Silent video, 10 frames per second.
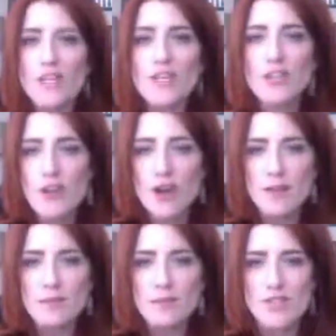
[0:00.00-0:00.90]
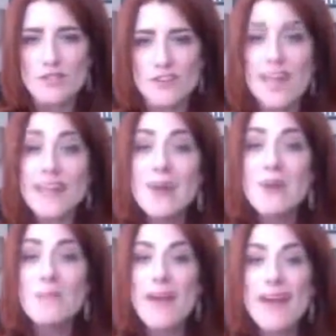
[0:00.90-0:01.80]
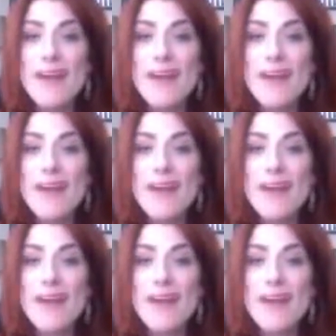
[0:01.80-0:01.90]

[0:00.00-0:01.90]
You're awesome, Jennifer. Hello, Matt.